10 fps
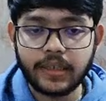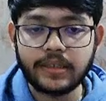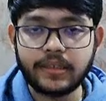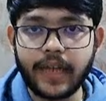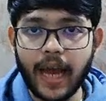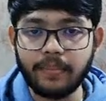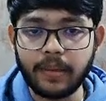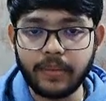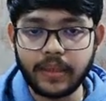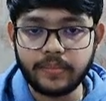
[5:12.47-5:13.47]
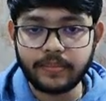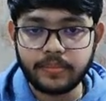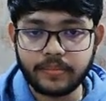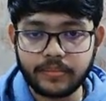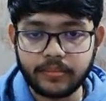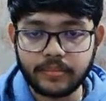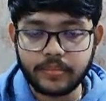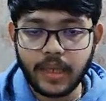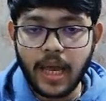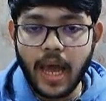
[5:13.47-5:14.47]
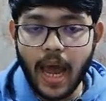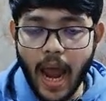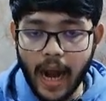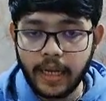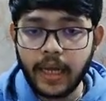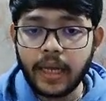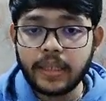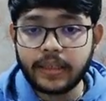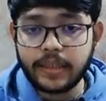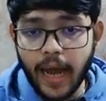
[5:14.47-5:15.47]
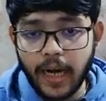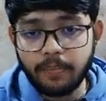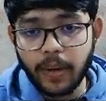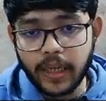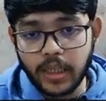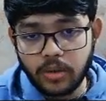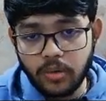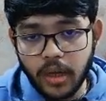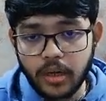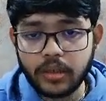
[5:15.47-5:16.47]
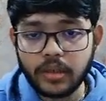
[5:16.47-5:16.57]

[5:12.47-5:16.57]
stack memory, and that particular